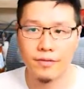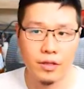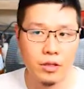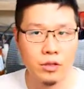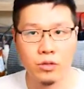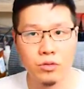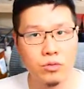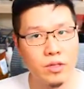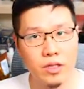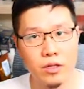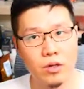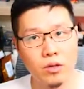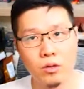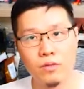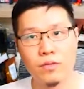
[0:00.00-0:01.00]
he could do it
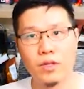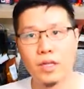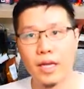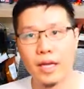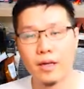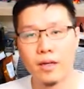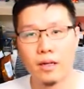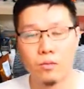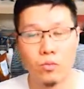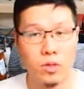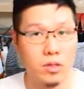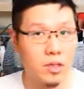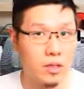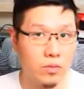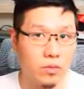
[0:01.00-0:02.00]
all over again,
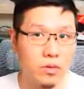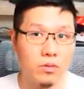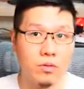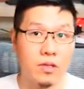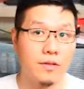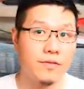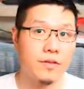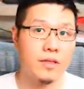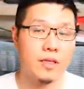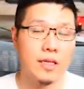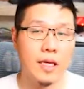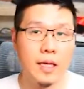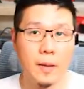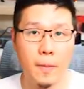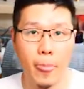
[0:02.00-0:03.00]
what he would do
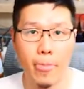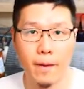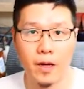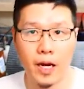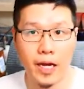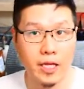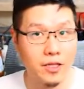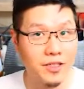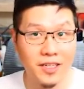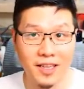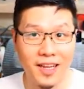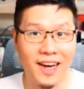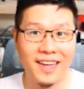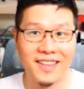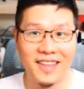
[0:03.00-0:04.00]
differently. I learned a
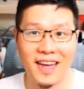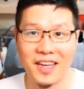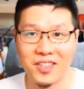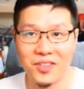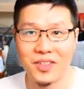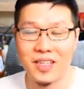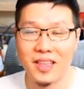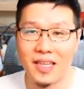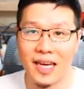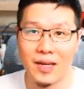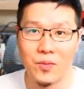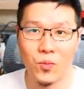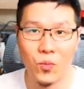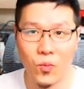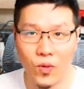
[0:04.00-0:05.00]
lot, actually, in
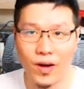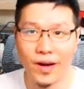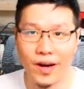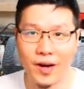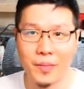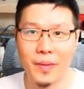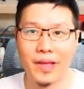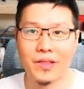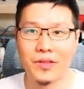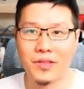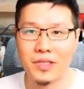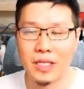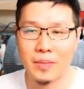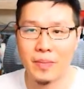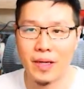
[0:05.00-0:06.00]
that 1 hour
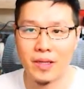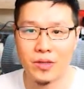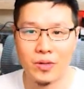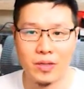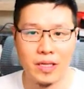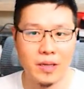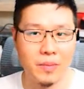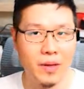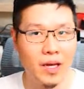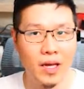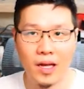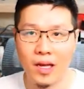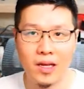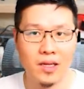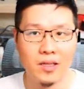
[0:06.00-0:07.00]
mentorship. I told him,
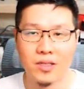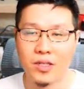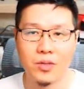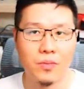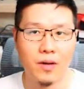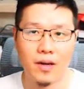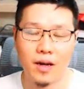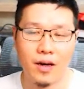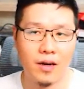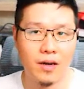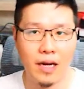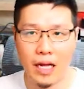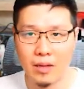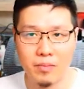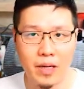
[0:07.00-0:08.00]
just 1
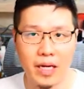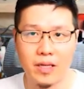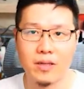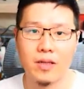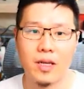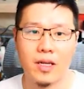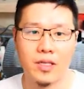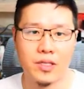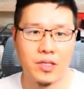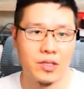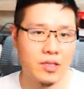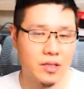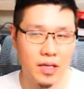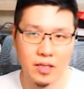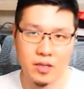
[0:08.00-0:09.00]
hour, I'll buy you
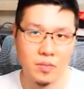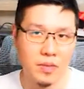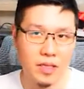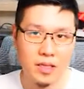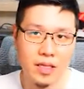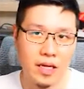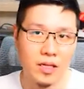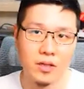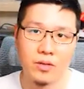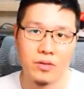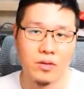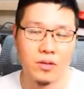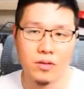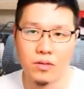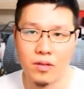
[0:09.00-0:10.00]
lunch. Let's meet. I'll go
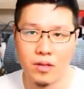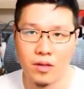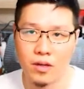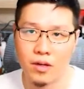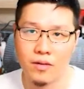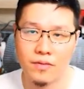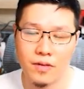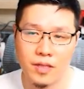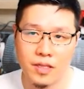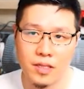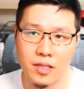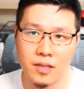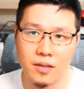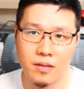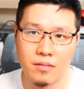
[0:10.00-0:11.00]
to you in your
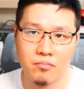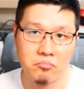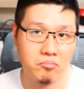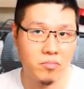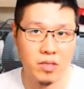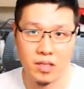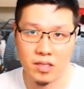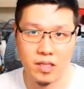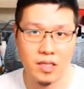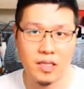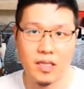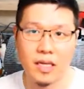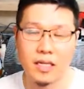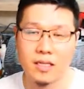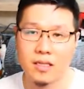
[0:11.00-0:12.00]
office. And he
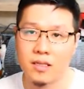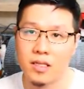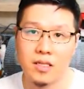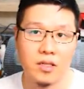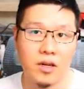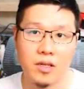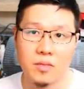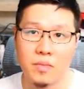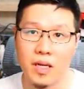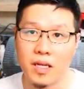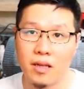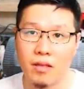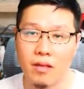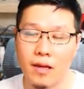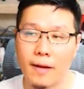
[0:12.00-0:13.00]
said, yes, didn't cost me
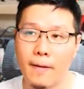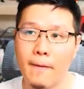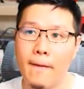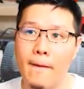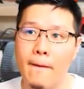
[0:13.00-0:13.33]
anything.